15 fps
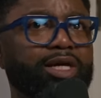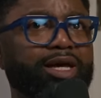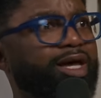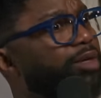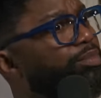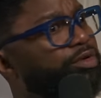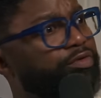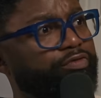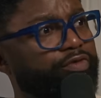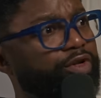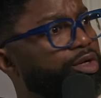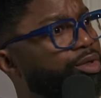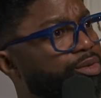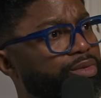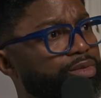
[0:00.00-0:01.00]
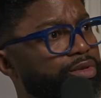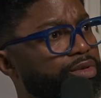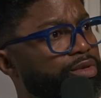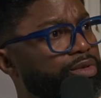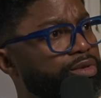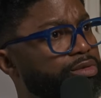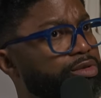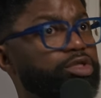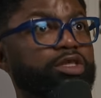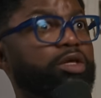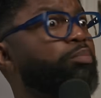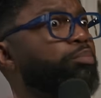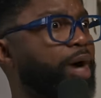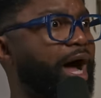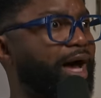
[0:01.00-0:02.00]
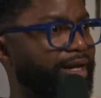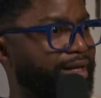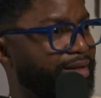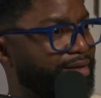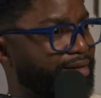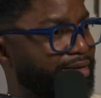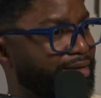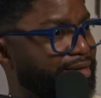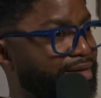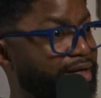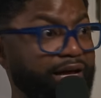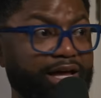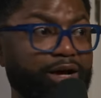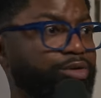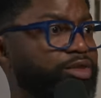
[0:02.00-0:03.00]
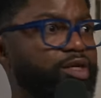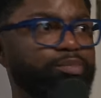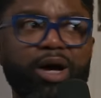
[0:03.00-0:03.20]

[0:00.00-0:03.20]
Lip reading: an ebb and flow to the body. A healthy